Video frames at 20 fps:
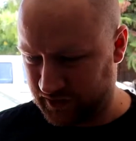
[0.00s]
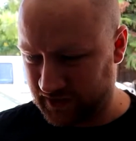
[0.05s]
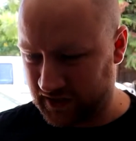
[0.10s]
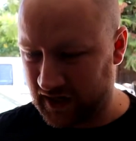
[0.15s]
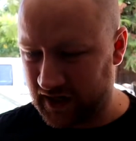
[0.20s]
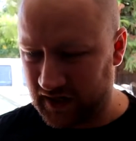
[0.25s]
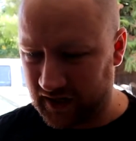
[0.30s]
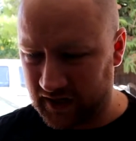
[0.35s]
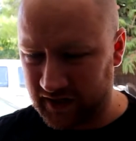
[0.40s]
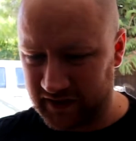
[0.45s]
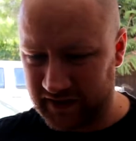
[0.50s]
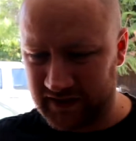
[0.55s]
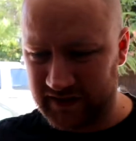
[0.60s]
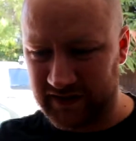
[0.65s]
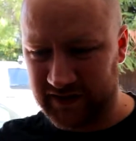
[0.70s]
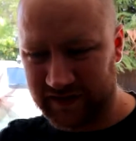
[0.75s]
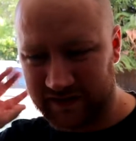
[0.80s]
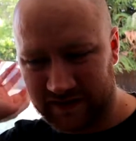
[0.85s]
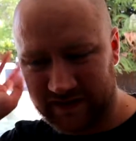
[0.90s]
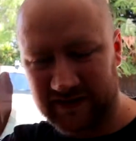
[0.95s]
the car
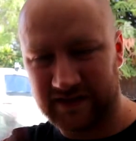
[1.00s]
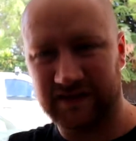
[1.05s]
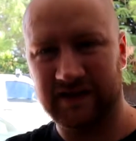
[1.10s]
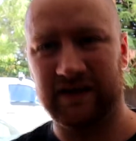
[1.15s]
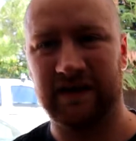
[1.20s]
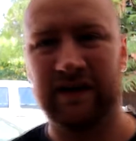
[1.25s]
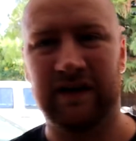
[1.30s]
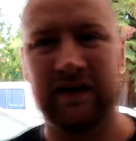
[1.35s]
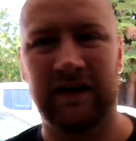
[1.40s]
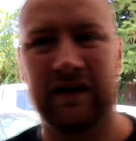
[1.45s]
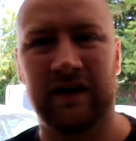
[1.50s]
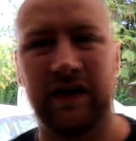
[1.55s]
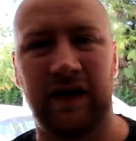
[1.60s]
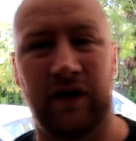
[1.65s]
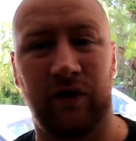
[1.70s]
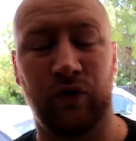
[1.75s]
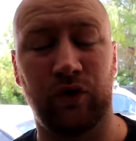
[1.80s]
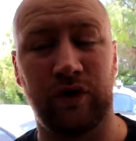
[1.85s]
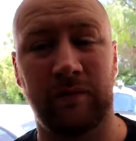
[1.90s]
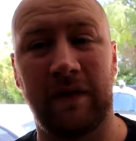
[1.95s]
is
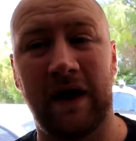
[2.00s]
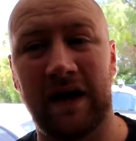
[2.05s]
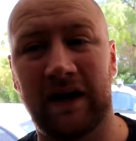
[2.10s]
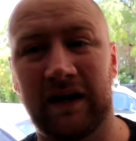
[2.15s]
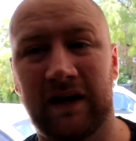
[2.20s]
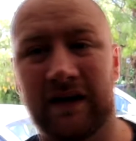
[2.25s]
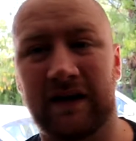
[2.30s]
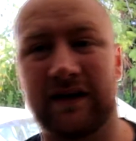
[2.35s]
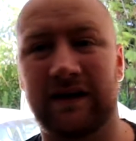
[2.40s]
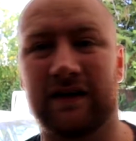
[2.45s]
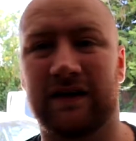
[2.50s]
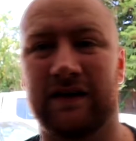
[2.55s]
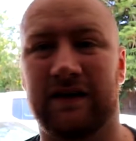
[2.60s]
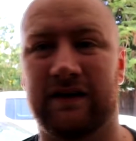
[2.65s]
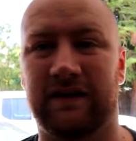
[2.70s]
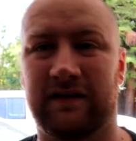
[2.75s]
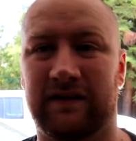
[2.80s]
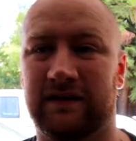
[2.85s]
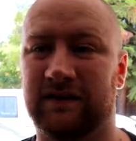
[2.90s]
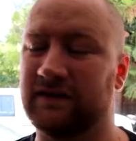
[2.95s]
an automatic
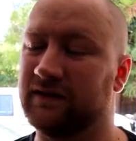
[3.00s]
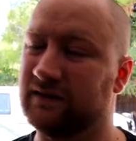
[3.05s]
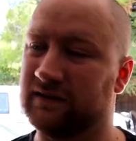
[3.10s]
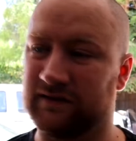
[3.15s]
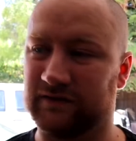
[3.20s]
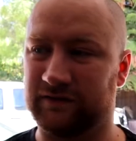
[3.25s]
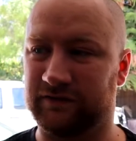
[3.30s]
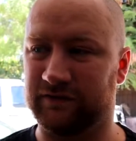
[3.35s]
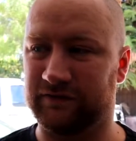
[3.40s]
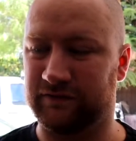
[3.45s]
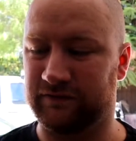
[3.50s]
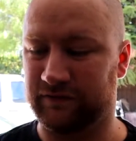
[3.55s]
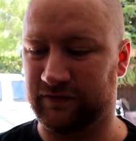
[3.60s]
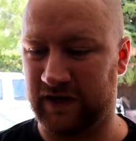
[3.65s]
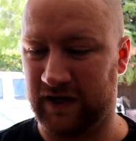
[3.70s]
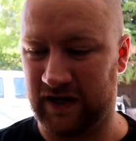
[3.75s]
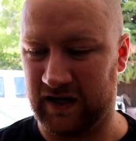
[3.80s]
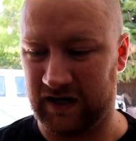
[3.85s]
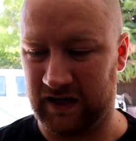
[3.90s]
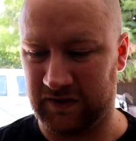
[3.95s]

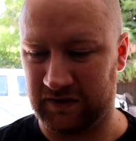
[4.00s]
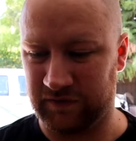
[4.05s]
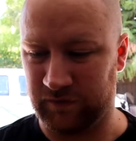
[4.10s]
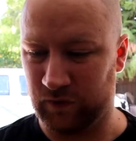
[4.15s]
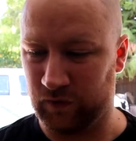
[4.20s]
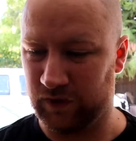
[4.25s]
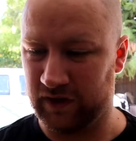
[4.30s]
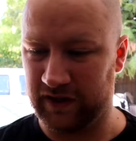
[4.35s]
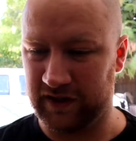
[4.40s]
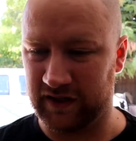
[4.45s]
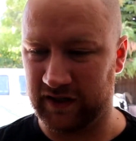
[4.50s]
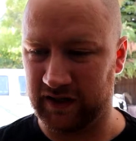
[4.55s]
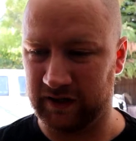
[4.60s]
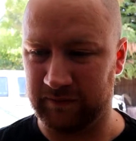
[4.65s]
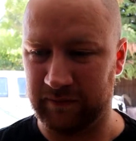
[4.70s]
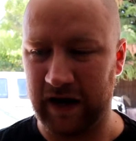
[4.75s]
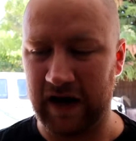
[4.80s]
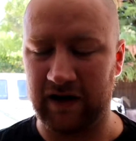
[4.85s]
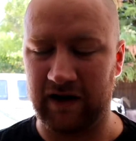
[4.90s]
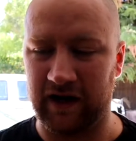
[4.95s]
4-litre
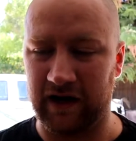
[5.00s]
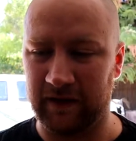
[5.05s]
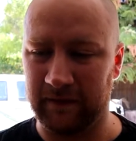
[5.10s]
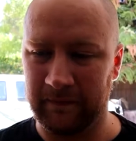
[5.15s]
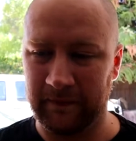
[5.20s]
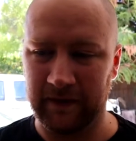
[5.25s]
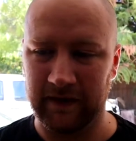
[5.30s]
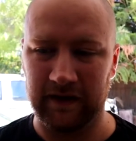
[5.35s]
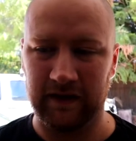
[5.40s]
Barra.